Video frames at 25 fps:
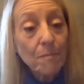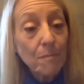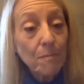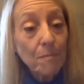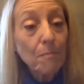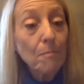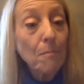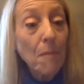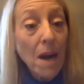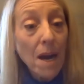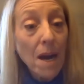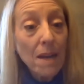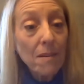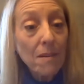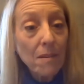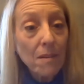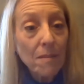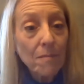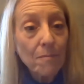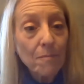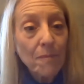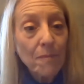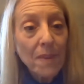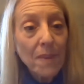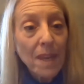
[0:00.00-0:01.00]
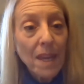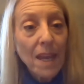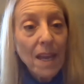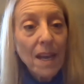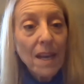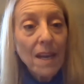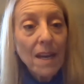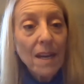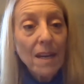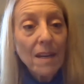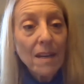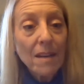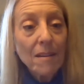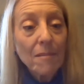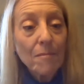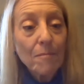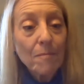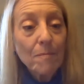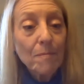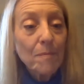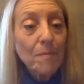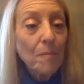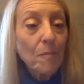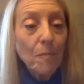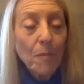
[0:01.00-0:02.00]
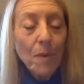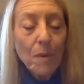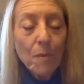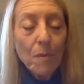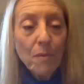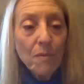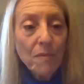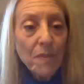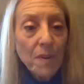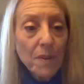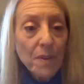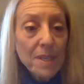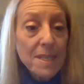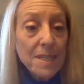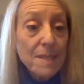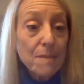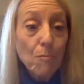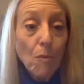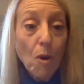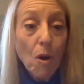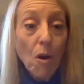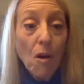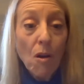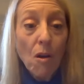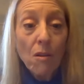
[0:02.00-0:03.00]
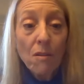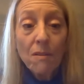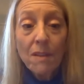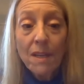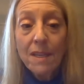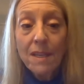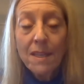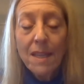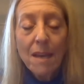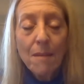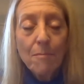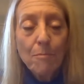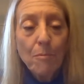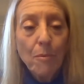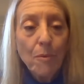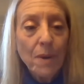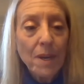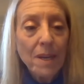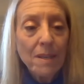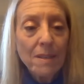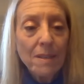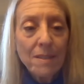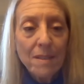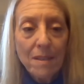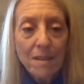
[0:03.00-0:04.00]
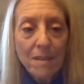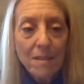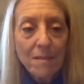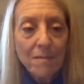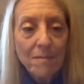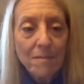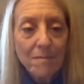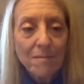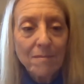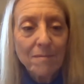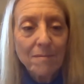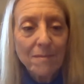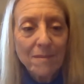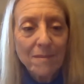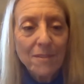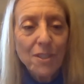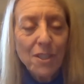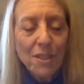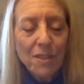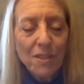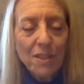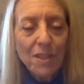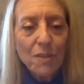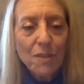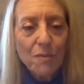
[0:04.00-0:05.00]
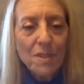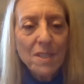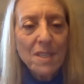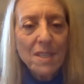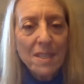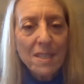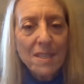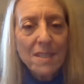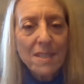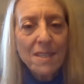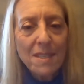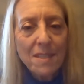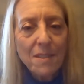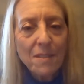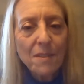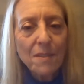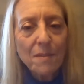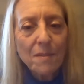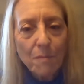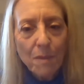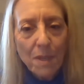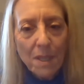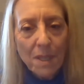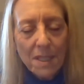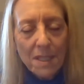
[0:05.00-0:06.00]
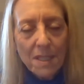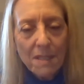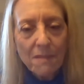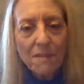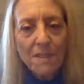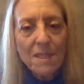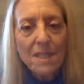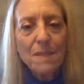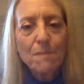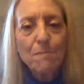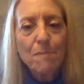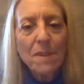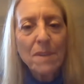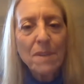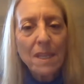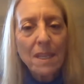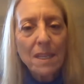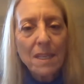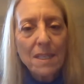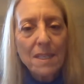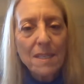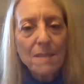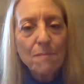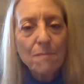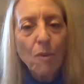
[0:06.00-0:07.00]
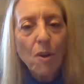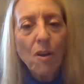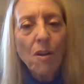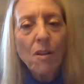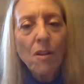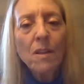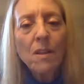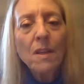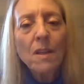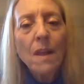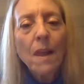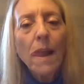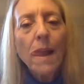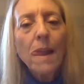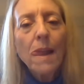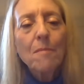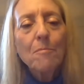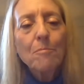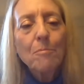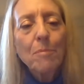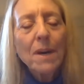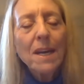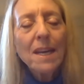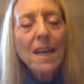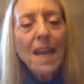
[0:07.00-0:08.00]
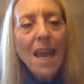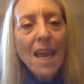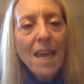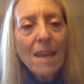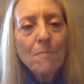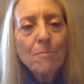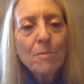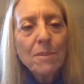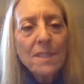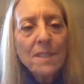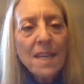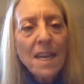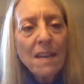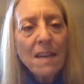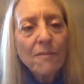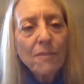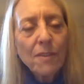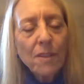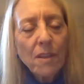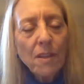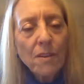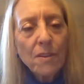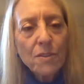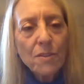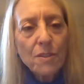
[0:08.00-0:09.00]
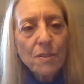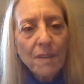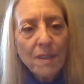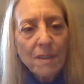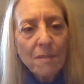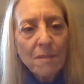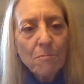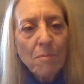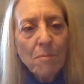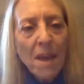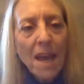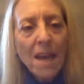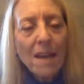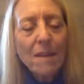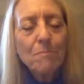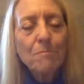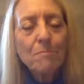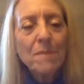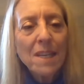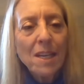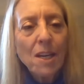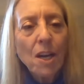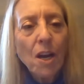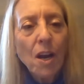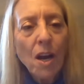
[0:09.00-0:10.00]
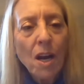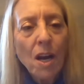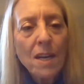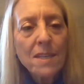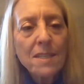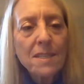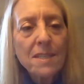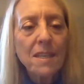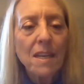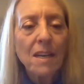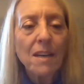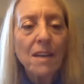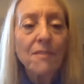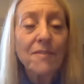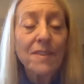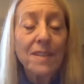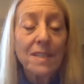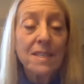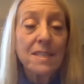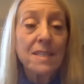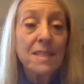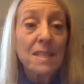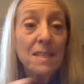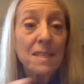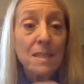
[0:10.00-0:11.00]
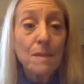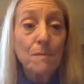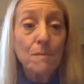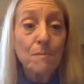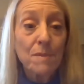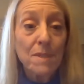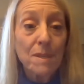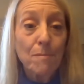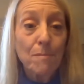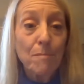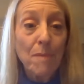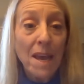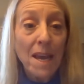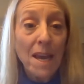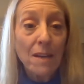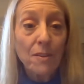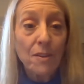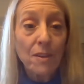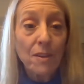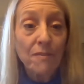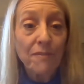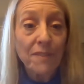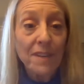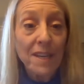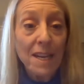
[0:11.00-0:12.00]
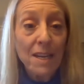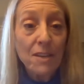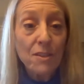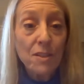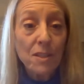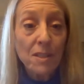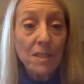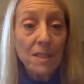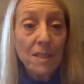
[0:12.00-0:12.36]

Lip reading: model. We were very small at that point. Shared interest is still, relatively speaking, small, but able to have a larger impact because of its systems impact on financial